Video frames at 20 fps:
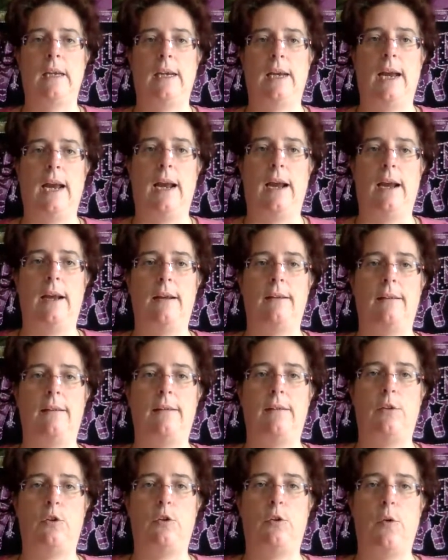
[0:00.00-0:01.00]
and
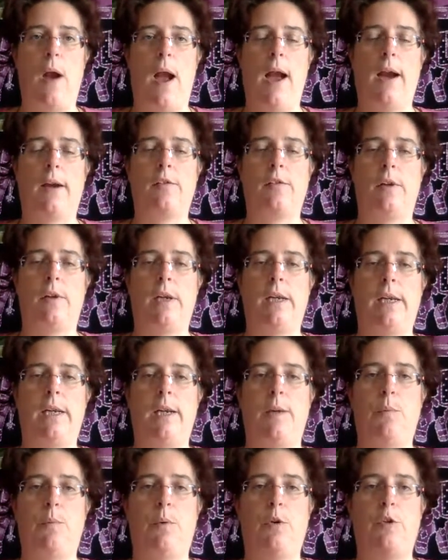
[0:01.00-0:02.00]
to actually
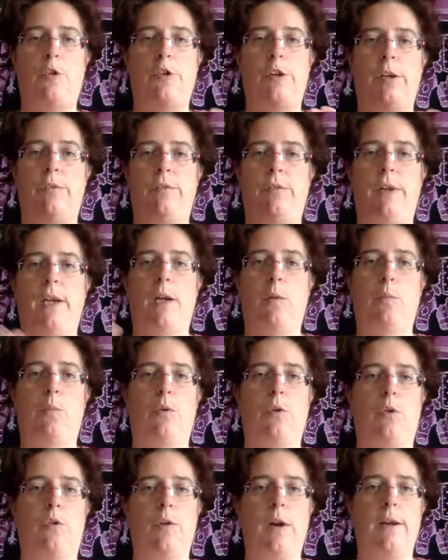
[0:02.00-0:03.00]
keep shifting and
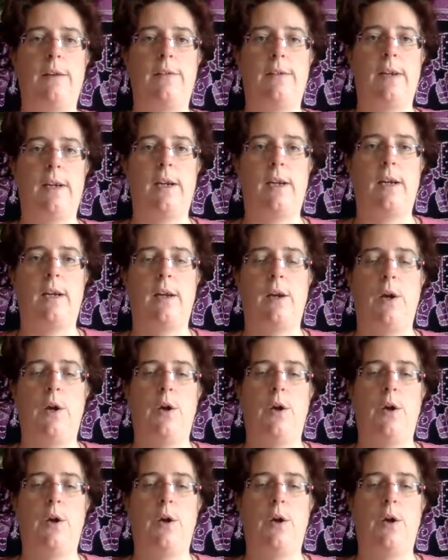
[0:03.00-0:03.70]
progressing